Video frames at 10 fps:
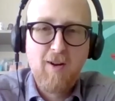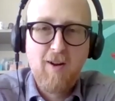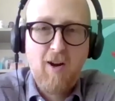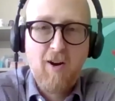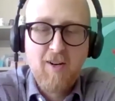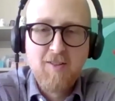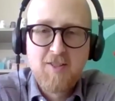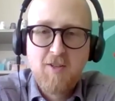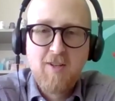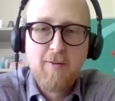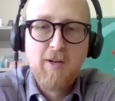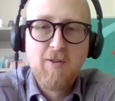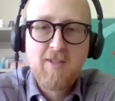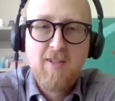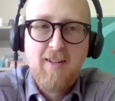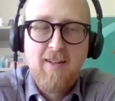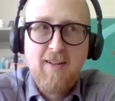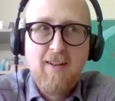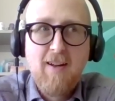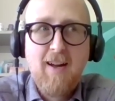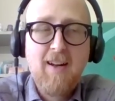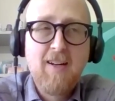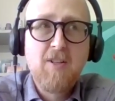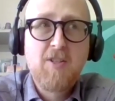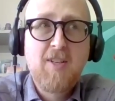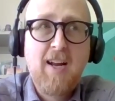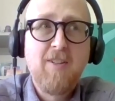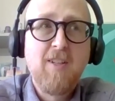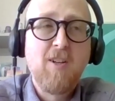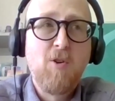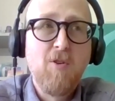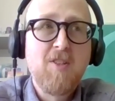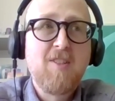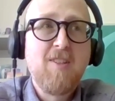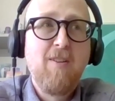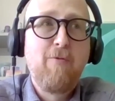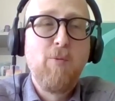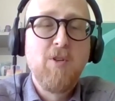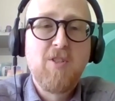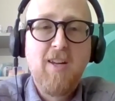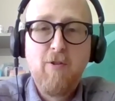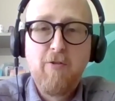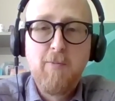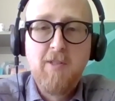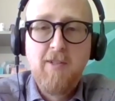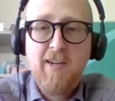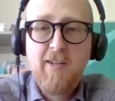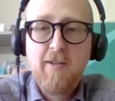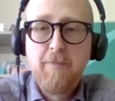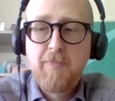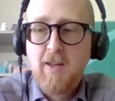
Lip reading: are uncertain about tackling a course for which they have no familiarity.